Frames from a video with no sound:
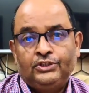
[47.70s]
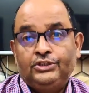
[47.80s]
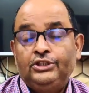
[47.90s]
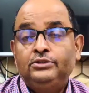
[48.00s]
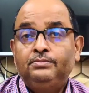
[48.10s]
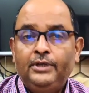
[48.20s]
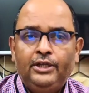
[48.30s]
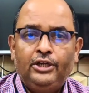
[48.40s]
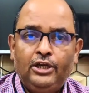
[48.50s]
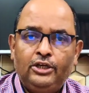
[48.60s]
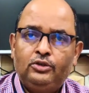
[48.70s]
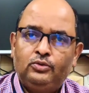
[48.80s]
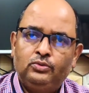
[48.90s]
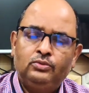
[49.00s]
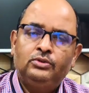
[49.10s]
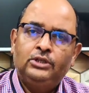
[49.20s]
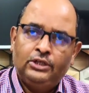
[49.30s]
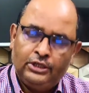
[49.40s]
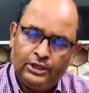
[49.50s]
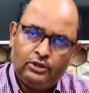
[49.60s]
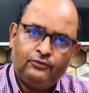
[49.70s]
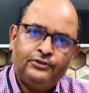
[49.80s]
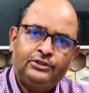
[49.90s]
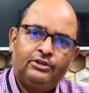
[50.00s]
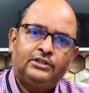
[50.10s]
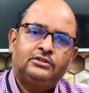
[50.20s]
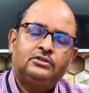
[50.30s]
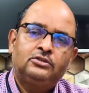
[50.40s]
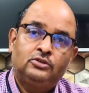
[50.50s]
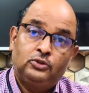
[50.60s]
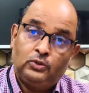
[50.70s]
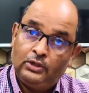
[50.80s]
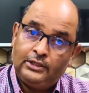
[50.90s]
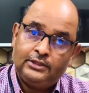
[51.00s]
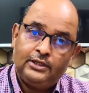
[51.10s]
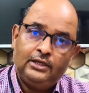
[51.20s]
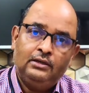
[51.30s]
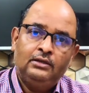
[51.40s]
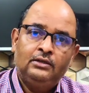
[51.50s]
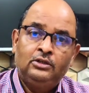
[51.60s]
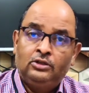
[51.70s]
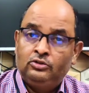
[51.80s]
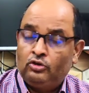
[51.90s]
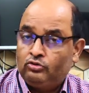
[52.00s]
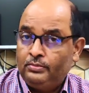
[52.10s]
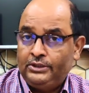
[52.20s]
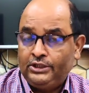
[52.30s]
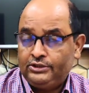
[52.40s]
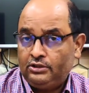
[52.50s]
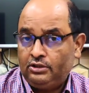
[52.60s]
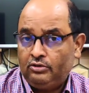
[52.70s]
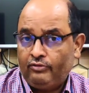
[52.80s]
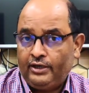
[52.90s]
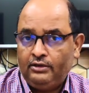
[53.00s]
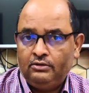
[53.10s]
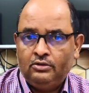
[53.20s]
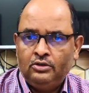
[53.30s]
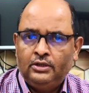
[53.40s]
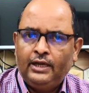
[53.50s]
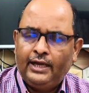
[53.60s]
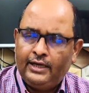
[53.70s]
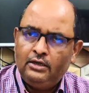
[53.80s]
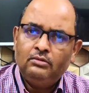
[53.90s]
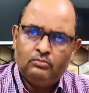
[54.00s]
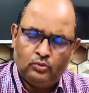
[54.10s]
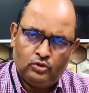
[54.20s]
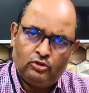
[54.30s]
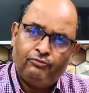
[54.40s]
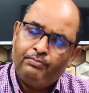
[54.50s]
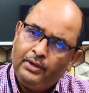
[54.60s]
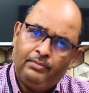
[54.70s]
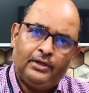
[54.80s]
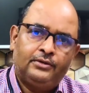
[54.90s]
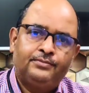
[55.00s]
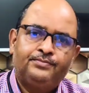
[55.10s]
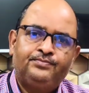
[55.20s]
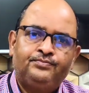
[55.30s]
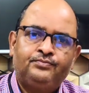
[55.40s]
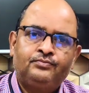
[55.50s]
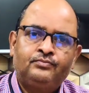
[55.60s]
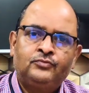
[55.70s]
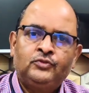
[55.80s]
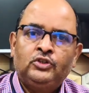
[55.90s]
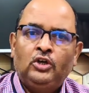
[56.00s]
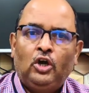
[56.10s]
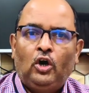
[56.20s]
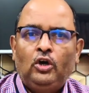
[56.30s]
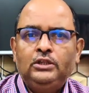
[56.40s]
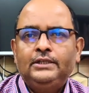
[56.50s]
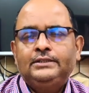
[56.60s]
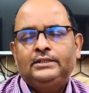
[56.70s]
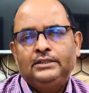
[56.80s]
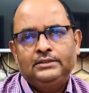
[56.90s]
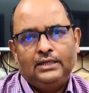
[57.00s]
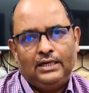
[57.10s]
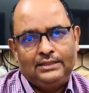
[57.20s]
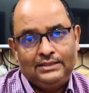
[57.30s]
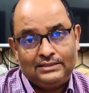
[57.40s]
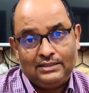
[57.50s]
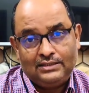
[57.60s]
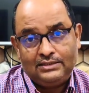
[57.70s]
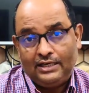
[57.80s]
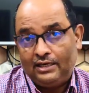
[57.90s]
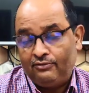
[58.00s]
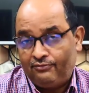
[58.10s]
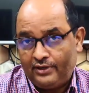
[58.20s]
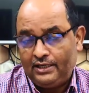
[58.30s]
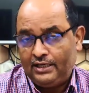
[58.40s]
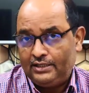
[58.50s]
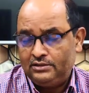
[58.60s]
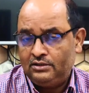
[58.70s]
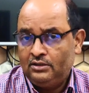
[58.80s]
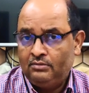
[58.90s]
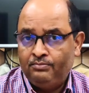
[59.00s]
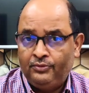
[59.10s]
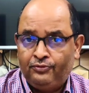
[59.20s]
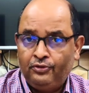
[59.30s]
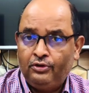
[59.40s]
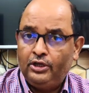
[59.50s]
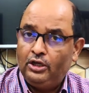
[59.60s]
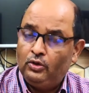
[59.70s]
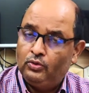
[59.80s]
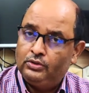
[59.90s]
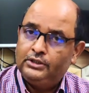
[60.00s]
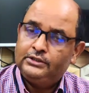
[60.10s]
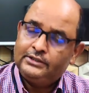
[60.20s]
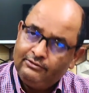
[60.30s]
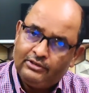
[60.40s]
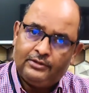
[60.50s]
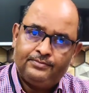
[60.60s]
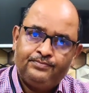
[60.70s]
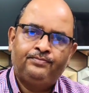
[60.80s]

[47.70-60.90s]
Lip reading: These may relate to rate of interest, collateral, documentation required, and mode of payment. All these things are discussed and finalized before a loan is given.